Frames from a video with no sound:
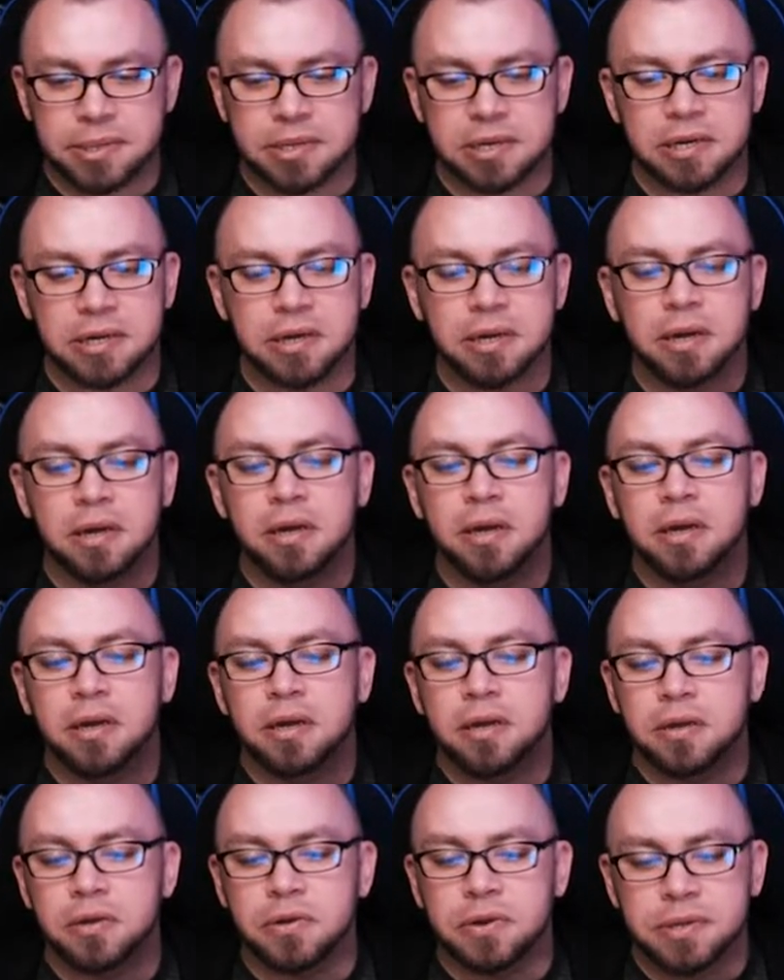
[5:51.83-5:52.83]
city.
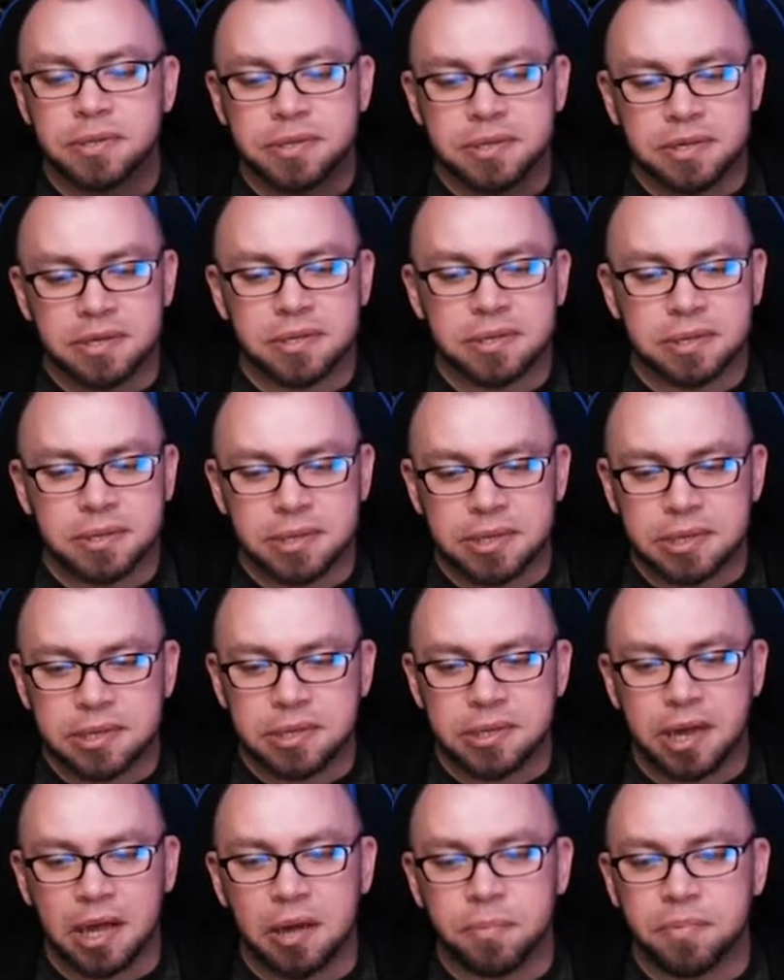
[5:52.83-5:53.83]
You can see the
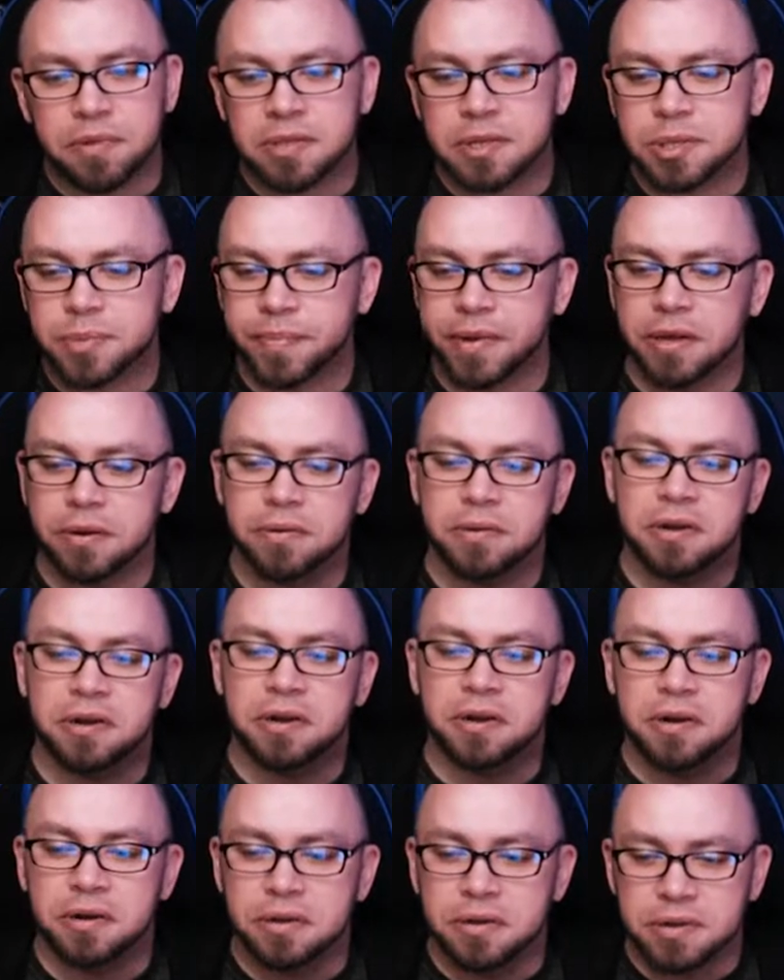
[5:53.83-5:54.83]
cityscape in this panel
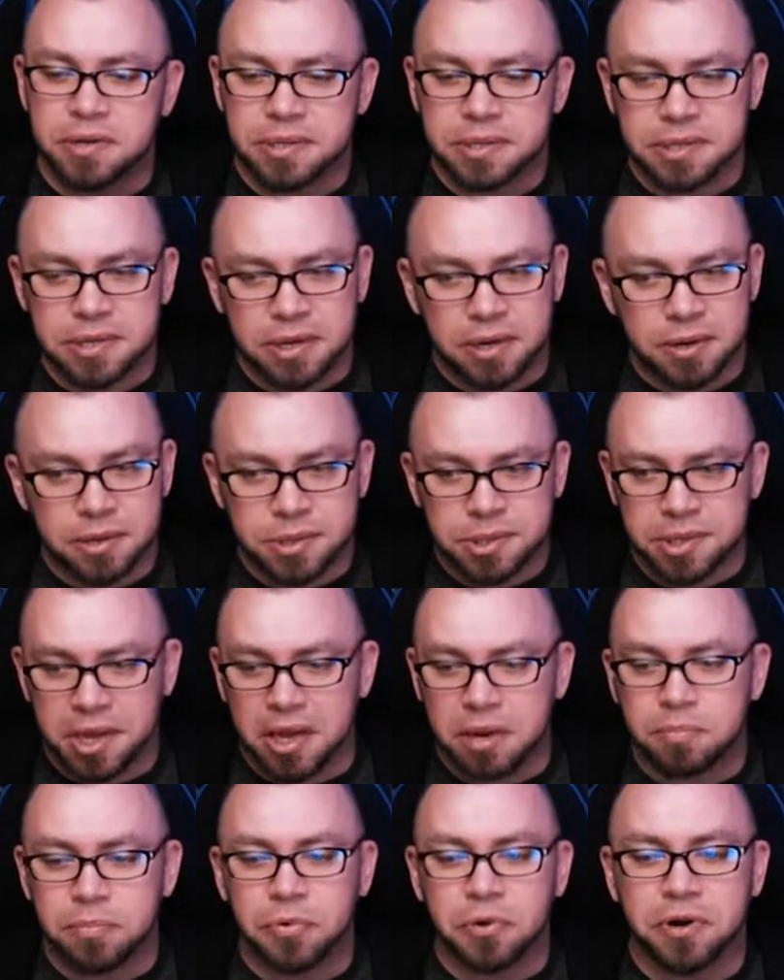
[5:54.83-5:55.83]
here. You can see her
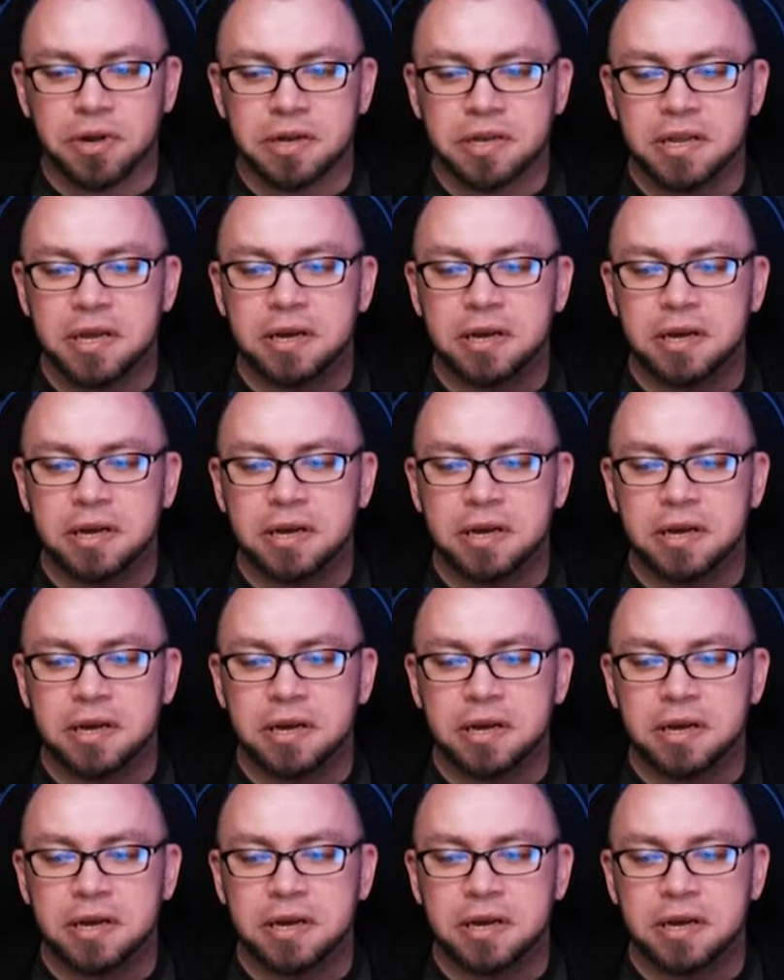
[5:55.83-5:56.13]
skateboarding